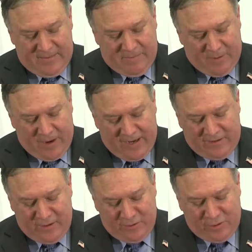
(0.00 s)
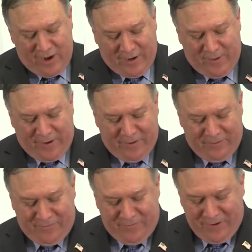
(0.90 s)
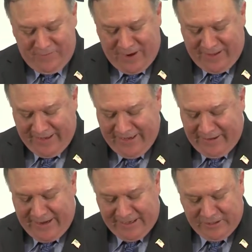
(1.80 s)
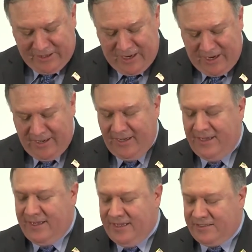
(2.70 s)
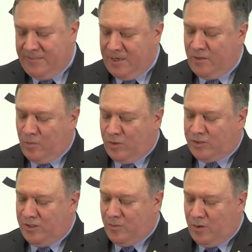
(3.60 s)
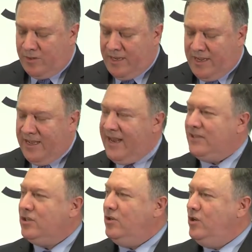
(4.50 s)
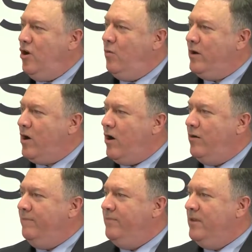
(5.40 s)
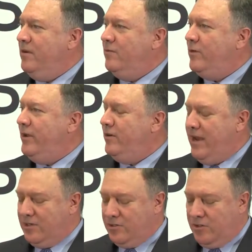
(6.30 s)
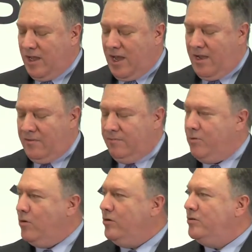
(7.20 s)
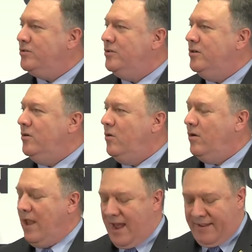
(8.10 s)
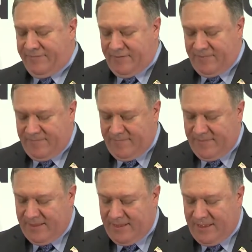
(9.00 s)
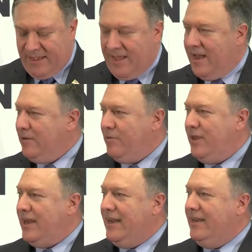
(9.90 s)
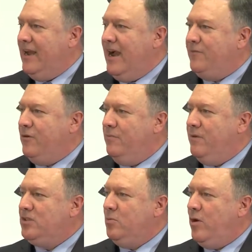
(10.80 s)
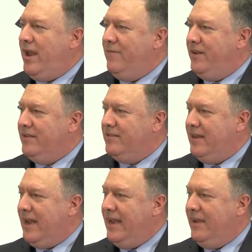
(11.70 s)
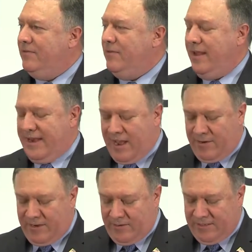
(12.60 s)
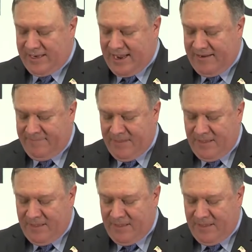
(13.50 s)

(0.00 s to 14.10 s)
But Iran's own track record of violating international law is among the worst in the world. It has no regard for international law, borders, or lives. I don't think I need to offer much more evidence than I have laid out here today.